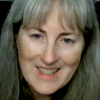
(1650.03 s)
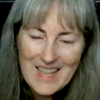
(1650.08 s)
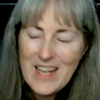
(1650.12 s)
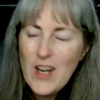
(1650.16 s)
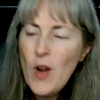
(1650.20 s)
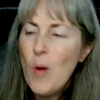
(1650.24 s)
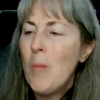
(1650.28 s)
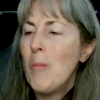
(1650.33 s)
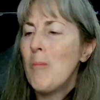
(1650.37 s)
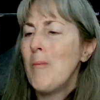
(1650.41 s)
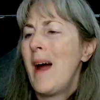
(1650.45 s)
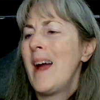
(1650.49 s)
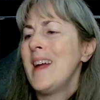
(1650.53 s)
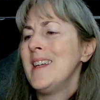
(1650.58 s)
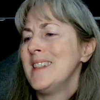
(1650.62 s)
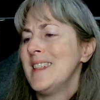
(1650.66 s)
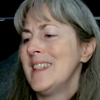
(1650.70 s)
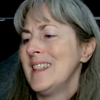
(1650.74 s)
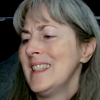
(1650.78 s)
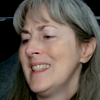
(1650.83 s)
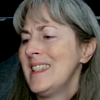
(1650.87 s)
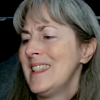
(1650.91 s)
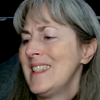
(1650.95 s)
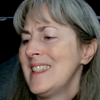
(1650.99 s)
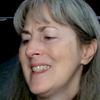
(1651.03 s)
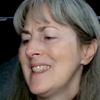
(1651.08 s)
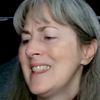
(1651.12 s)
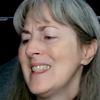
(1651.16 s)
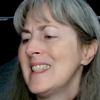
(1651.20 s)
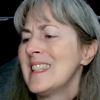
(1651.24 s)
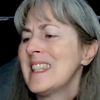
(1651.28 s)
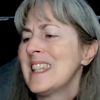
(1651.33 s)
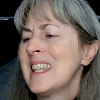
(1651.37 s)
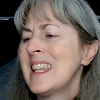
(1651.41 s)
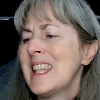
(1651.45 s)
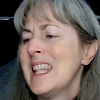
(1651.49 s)
I don't mind it. It's
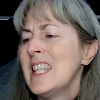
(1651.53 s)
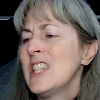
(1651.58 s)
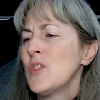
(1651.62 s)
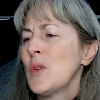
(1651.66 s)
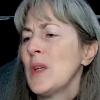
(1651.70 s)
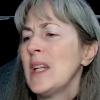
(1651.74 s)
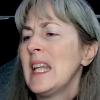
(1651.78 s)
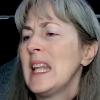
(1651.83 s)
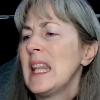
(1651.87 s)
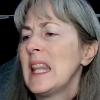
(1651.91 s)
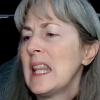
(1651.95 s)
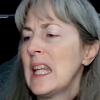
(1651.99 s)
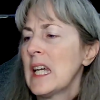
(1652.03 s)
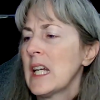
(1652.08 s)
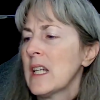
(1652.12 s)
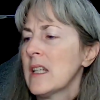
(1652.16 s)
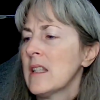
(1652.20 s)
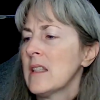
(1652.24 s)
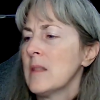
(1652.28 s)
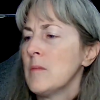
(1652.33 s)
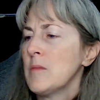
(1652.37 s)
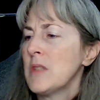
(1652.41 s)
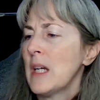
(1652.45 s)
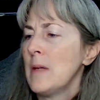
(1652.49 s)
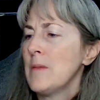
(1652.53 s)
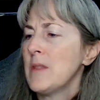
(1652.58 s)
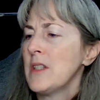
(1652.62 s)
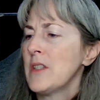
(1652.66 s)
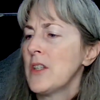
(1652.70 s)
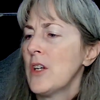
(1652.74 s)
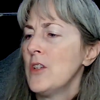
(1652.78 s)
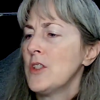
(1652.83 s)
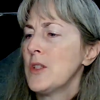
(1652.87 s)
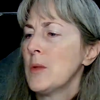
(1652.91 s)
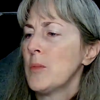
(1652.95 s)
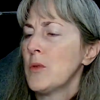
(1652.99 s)
just, it's really thick. Sometimes
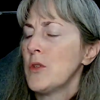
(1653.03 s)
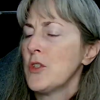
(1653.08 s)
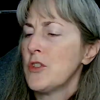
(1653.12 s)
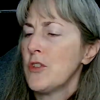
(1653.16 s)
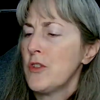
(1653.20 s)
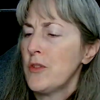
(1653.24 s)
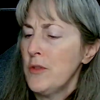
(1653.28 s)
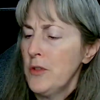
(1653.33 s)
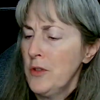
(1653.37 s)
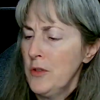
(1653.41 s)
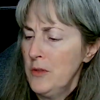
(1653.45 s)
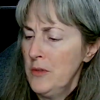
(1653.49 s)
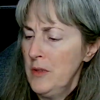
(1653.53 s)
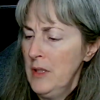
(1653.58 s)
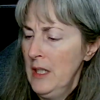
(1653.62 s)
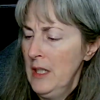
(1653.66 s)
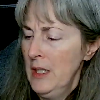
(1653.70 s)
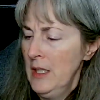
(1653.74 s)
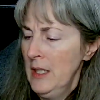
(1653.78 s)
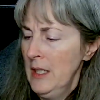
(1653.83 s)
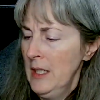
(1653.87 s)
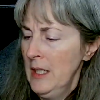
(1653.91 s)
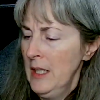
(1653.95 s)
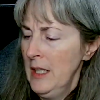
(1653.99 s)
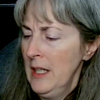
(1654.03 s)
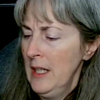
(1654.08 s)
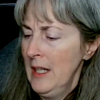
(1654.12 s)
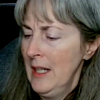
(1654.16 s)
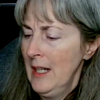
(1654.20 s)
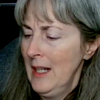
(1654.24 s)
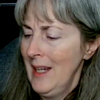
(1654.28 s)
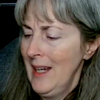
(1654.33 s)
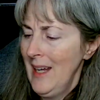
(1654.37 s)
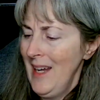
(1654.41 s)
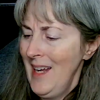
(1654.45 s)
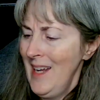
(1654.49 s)
it's hard to push through,
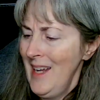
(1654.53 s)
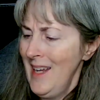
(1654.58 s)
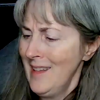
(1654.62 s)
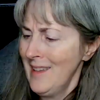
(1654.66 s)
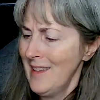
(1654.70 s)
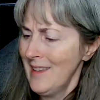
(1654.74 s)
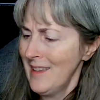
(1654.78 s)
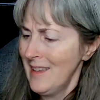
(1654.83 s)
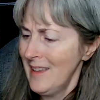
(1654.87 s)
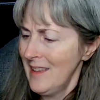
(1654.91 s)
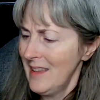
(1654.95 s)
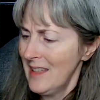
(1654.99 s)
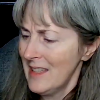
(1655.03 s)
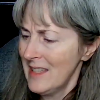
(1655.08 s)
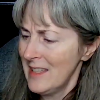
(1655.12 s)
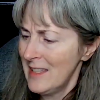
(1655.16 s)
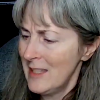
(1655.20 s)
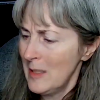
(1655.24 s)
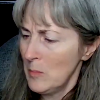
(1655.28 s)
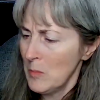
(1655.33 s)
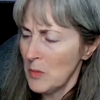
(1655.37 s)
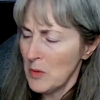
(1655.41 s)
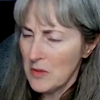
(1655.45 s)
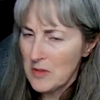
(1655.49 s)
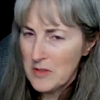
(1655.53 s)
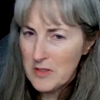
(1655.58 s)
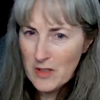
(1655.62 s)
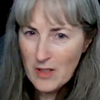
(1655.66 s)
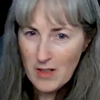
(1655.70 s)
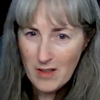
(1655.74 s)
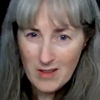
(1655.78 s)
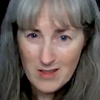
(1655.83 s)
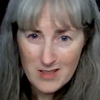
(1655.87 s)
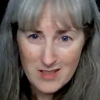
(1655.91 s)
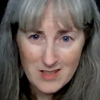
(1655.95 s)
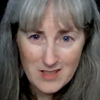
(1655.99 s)
and the symbols
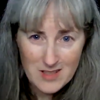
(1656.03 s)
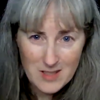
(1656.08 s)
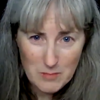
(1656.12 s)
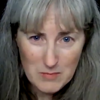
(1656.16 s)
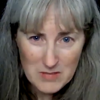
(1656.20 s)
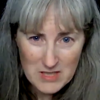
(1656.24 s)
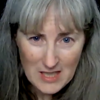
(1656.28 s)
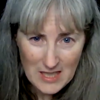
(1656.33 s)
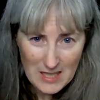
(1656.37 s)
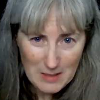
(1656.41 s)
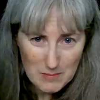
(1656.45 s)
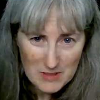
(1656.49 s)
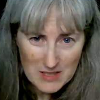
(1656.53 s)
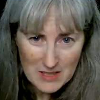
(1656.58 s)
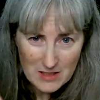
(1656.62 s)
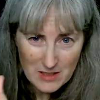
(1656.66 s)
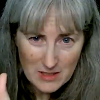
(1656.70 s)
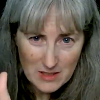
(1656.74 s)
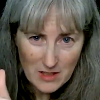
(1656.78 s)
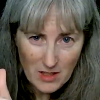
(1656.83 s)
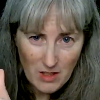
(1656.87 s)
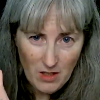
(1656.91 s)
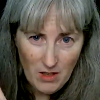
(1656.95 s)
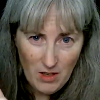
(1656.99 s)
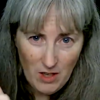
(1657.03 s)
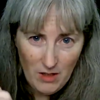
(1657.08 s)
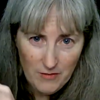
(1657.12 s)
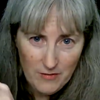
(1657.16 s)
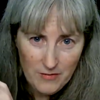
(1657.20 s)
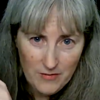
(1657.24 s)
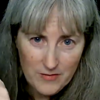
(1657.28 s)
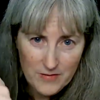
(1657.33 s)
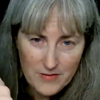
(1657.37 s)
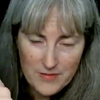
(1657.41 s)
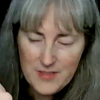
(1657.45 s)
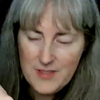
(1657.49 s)
are sometimes a little
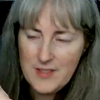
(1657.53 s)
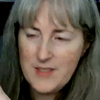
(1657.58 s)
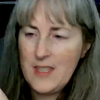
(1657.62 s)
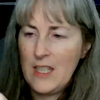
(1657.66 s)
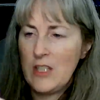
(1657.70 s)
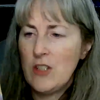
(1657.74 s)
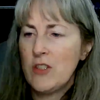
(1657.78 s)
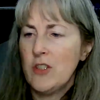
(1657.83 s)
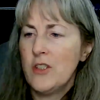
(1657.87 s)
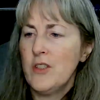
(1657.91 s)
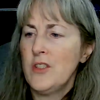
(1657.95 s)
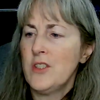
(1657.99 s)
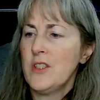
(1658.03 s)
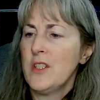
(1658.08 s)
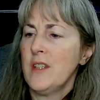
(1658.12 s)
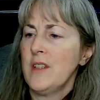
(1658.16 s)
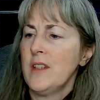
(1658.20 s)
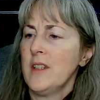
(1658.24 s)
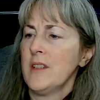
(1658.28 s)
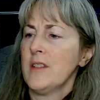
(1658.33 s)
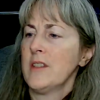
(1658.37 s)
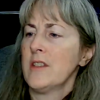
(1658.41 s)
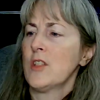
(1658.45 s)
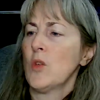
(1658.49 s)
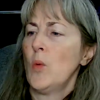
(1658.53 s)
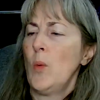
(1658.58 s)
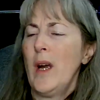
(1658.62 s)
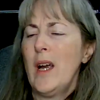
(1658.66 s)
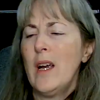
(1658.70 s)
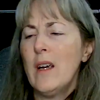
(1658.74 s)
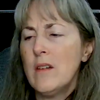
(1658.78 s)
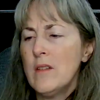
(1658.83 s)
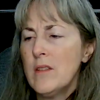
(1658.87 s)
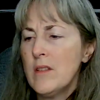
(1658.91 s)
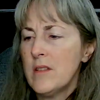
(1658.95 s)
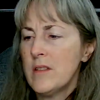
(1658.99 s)
off-centered to the
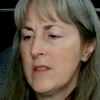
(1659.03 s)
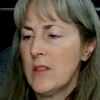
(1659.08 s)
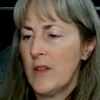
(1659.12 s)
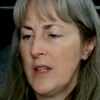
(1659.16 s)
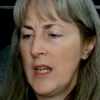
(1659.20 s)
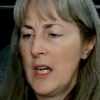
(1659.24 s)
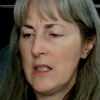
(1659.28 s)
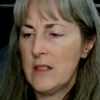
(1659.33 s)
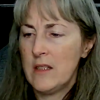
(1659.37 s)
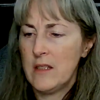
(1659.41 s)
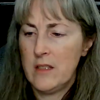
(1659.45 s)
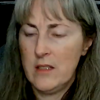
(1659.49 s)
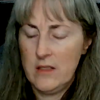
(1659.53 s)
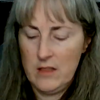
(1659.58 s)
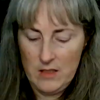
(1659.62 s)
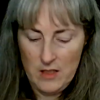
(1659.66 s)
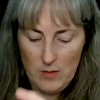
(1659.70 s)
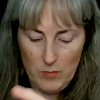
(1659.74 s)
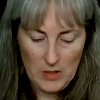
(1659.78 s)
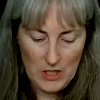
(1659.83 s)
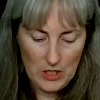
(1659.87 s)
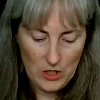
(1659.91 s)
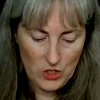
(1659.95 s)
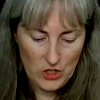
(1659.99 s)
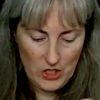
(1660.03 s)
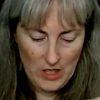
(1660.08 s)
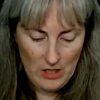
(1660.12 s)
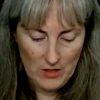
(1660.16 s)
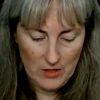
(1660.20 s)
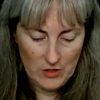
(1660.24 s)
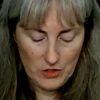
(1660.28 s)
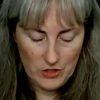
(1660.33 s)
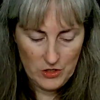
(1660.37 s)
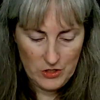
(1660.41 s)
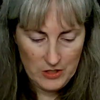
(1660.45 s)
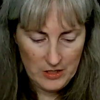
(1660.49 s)
squares, so that can be a
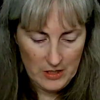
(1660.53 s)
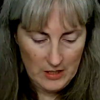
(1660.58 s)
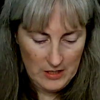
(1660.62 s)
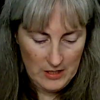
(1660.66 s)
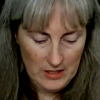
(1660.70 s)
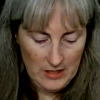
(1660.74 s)
challenge.